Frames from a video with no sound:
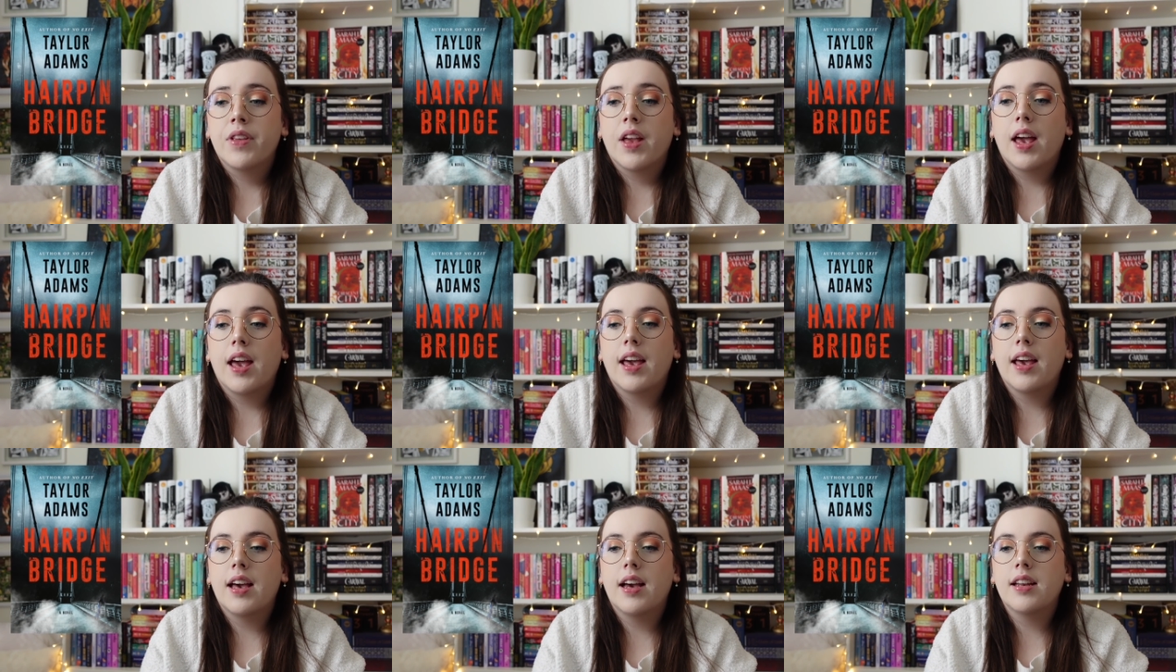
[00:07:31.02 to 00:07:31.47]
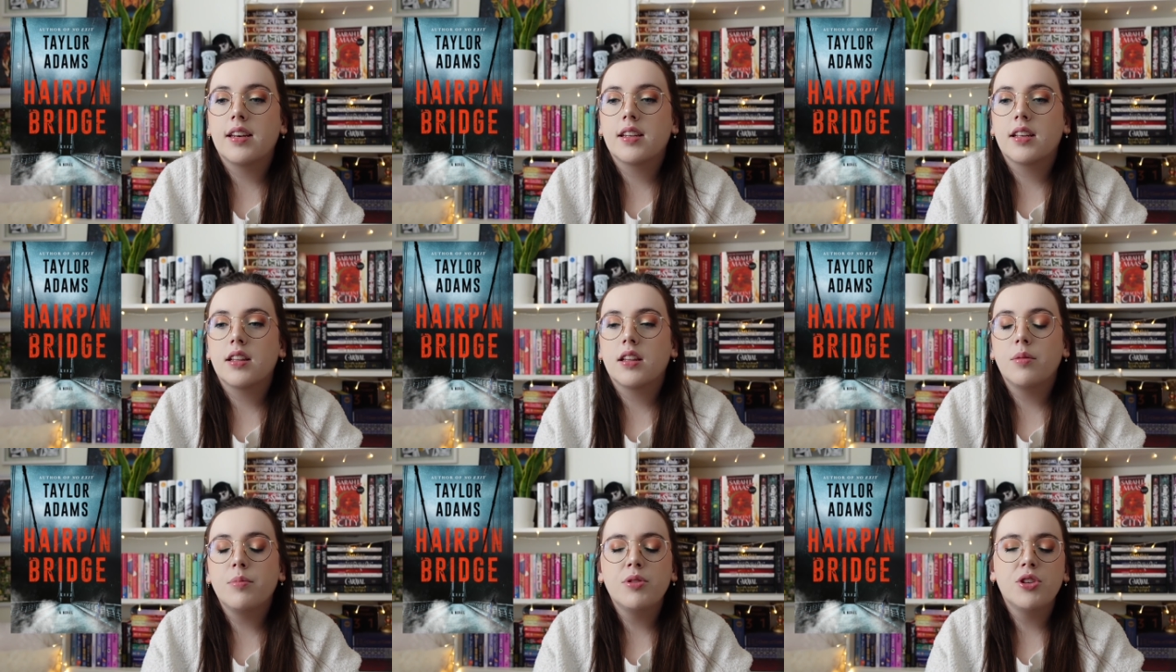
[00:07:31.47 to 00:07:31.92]
And
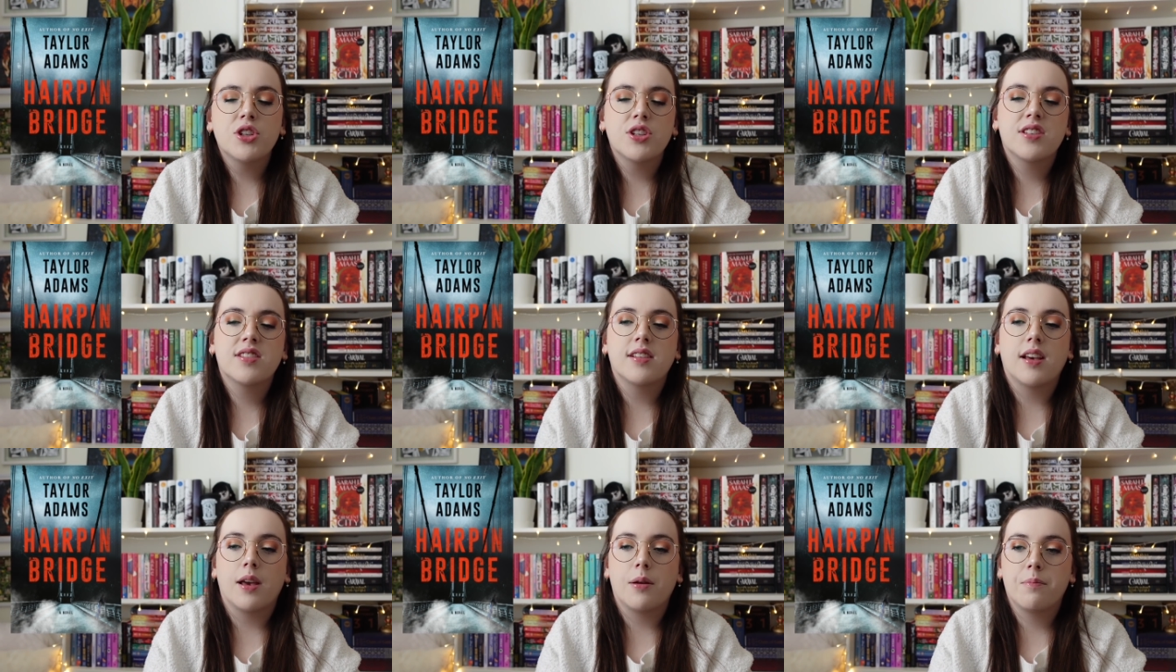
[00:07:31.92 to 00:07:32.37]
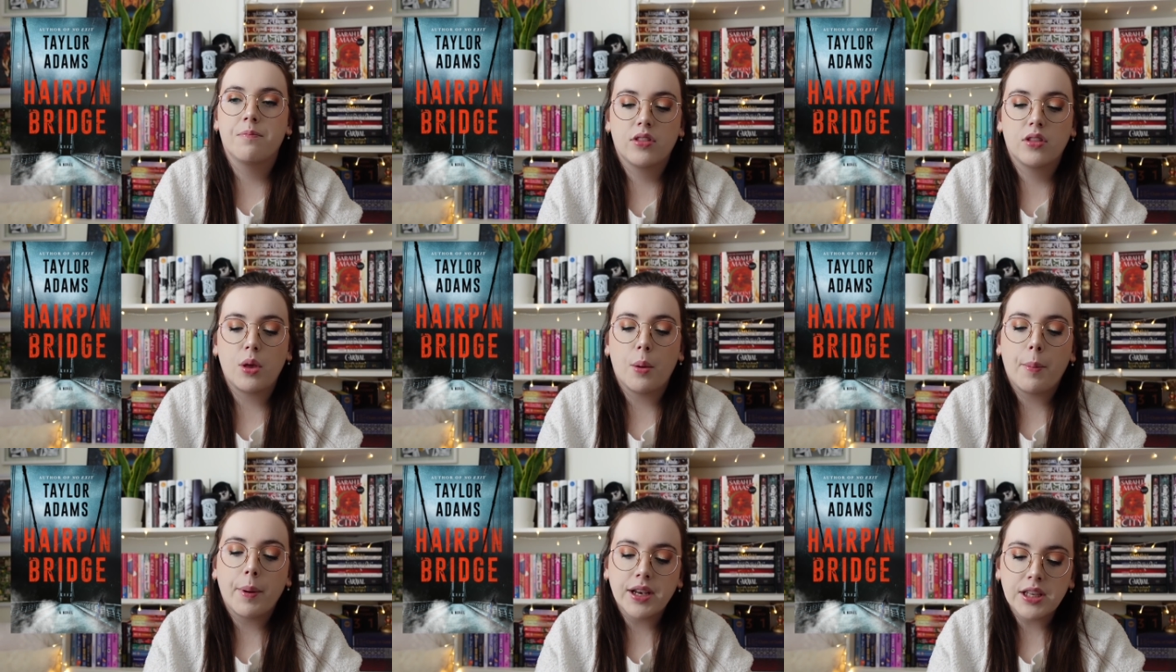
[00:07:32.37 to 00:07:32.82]
let me just say,
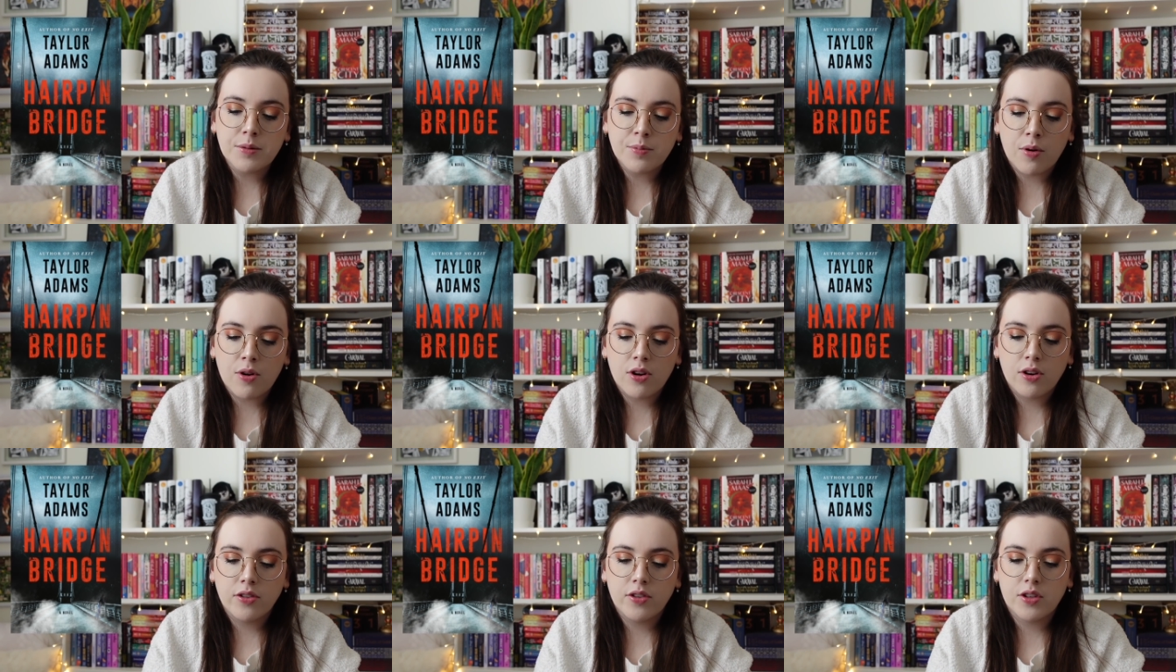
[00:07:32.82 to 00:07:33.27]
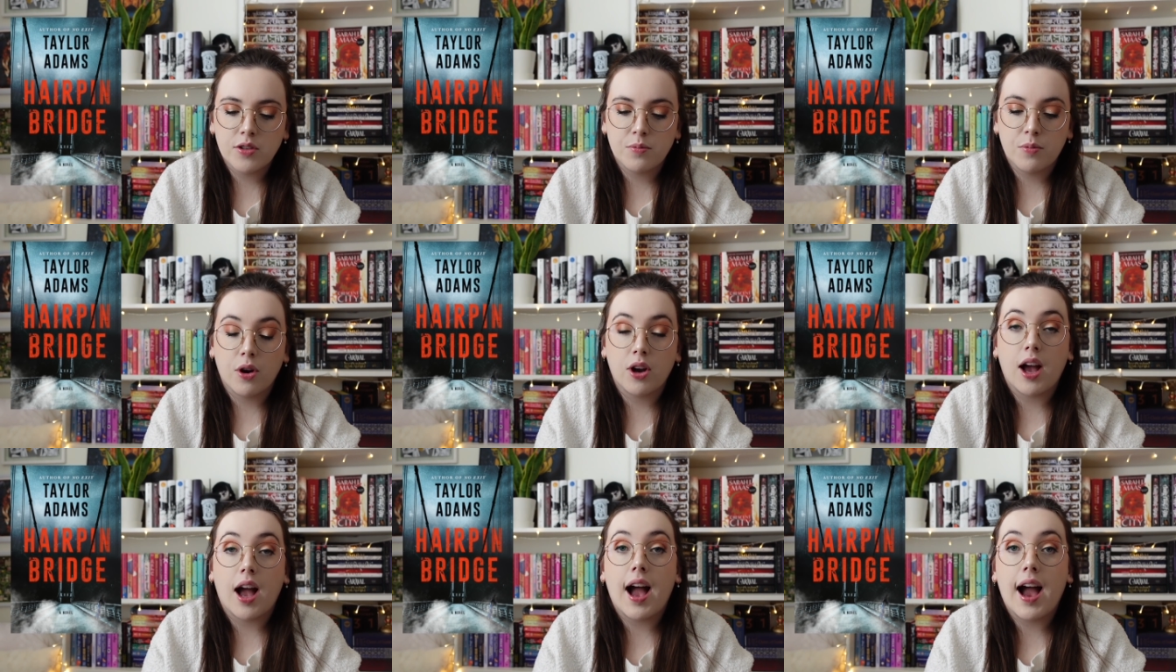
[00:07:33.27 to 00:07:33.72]
the best part of this
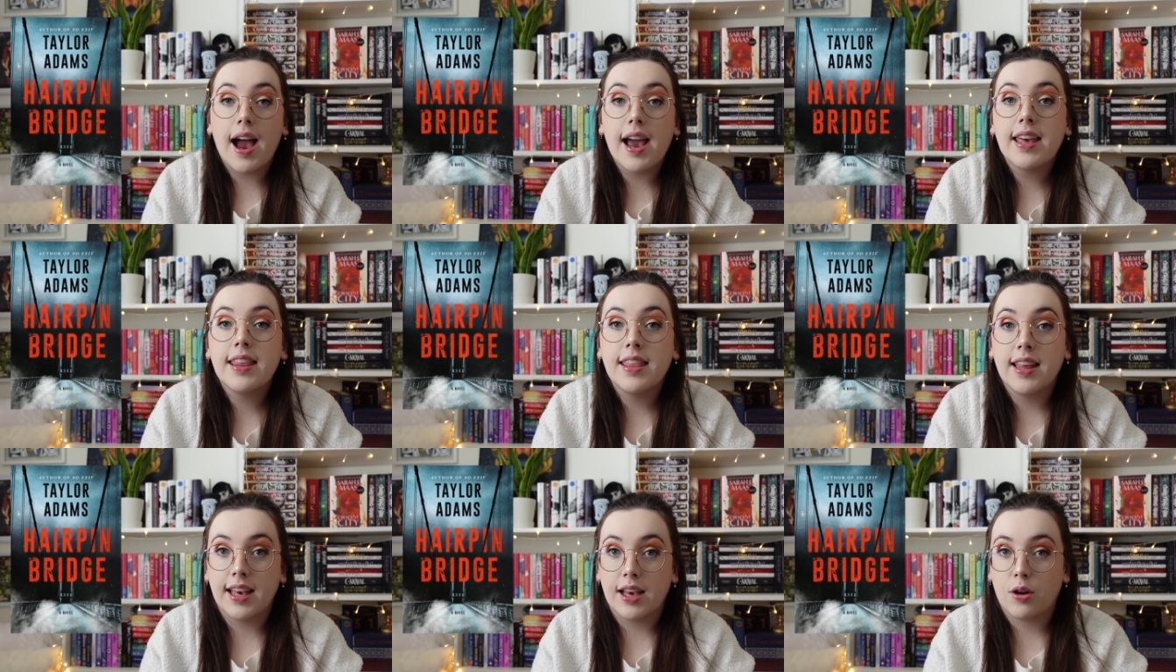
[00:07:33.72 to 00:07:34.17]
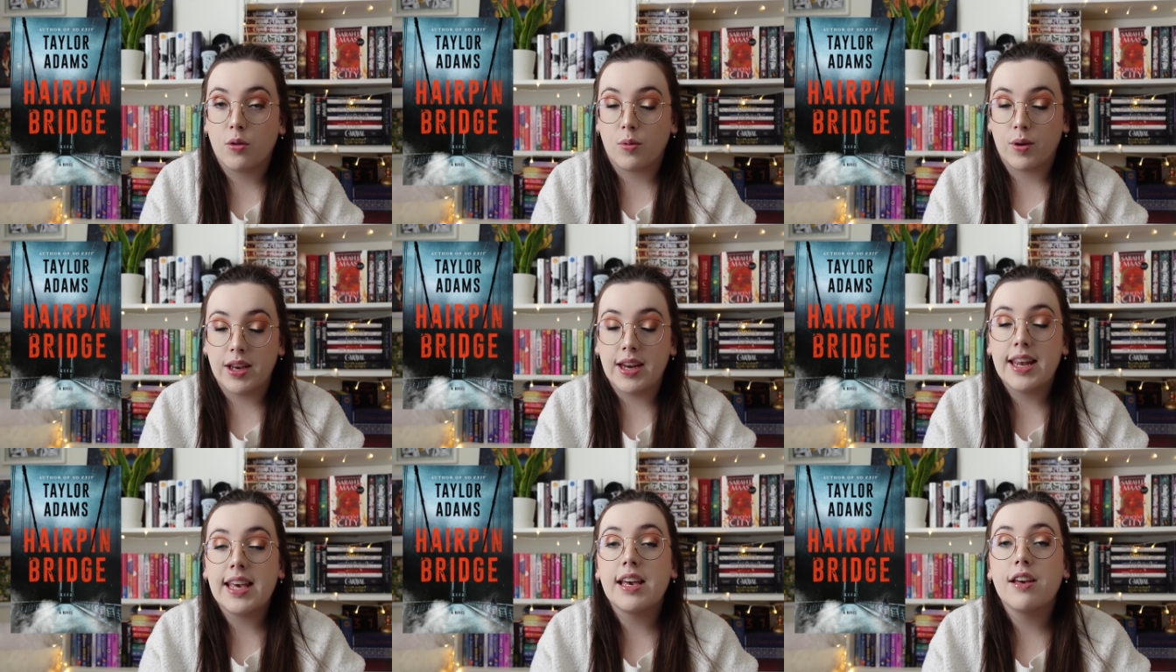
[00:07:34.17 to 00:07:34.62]
book, I think,
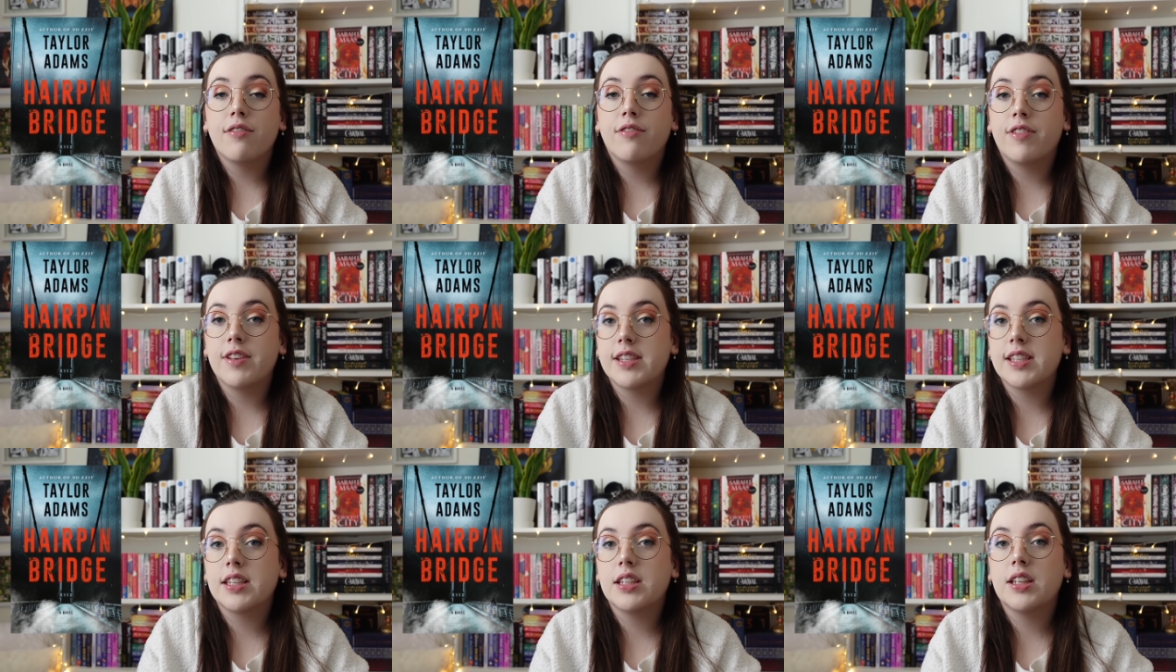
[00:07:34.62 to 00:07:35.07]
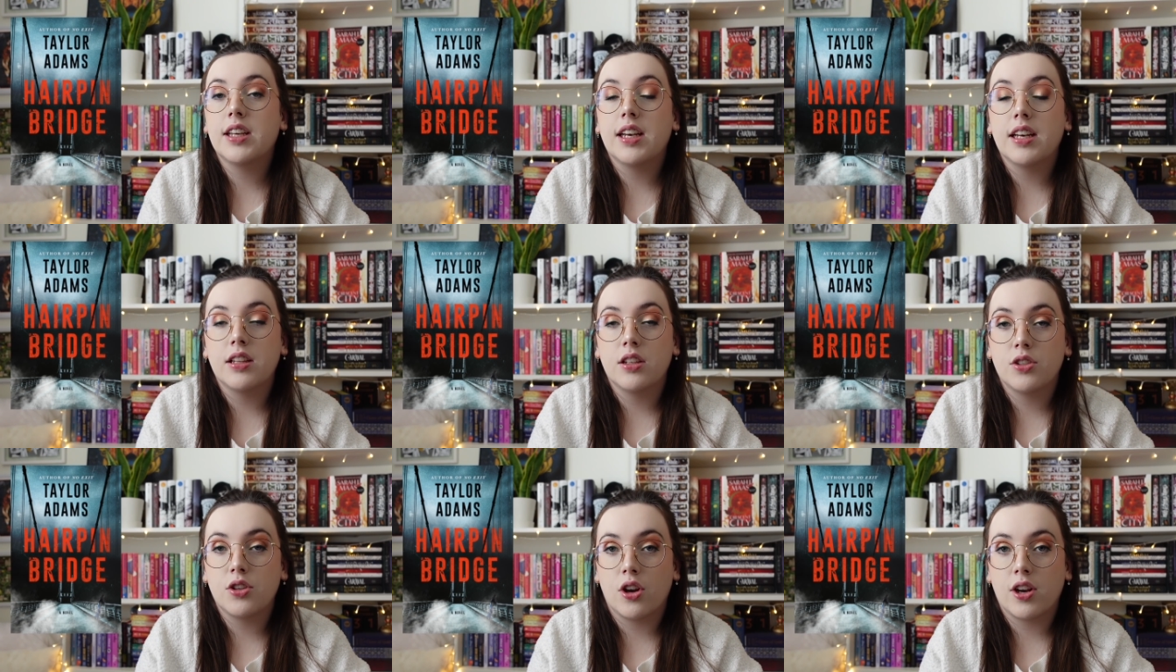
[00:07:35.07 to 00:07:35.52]
reading it physically
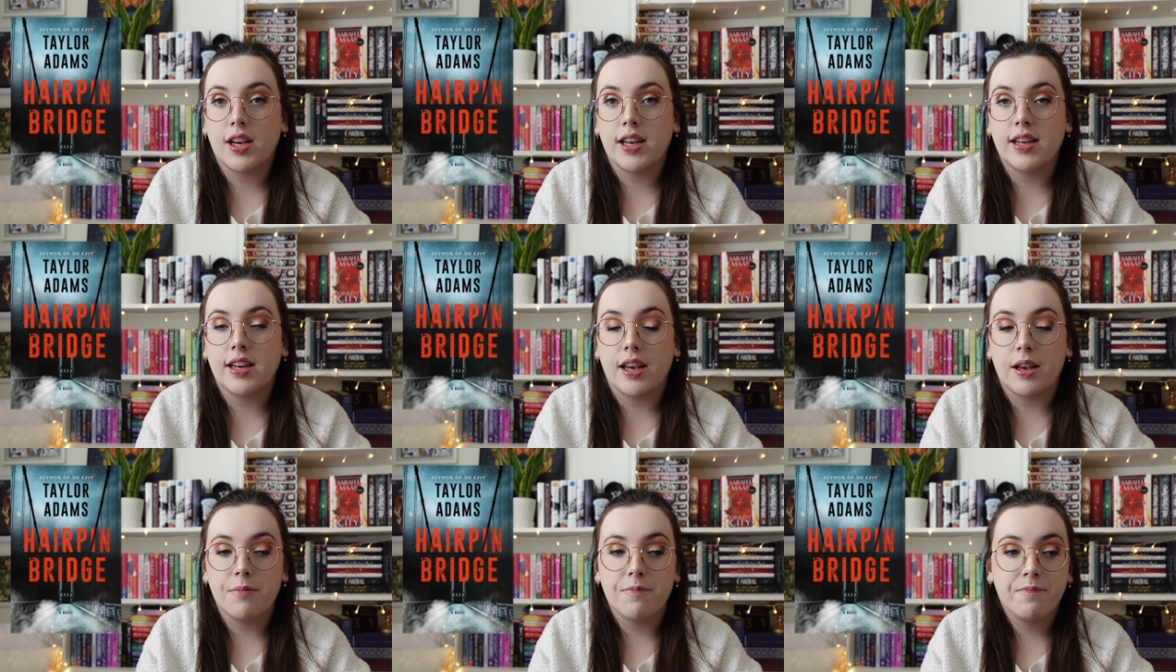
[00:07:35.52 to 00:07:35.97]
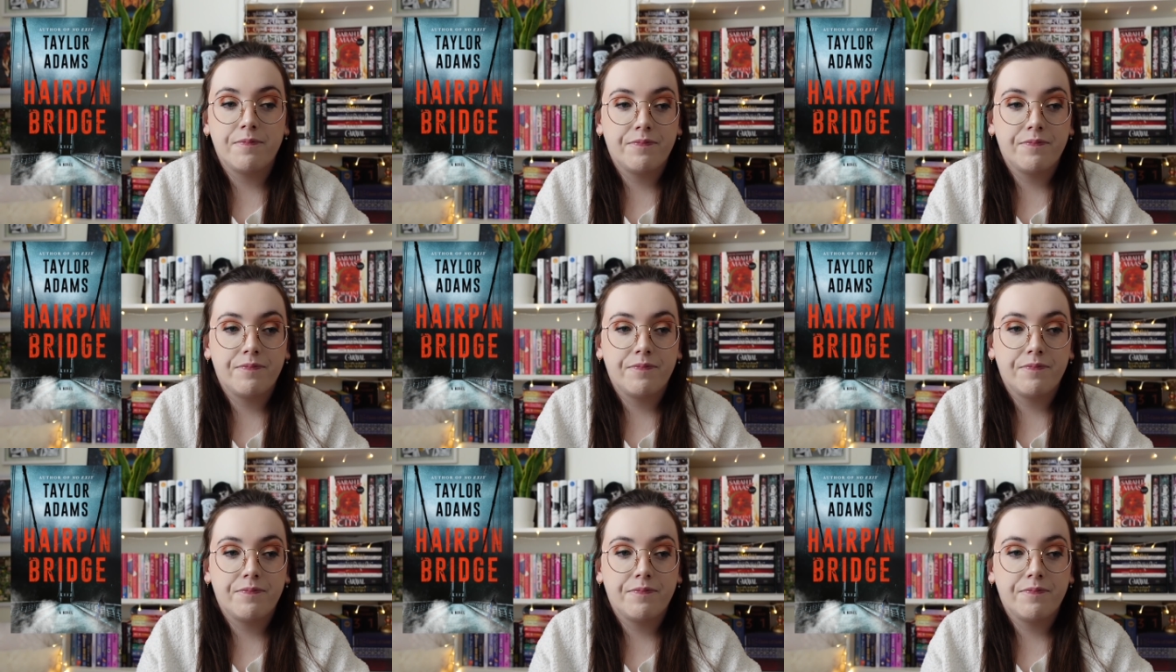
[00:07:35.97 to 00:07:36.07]
in the dark at night,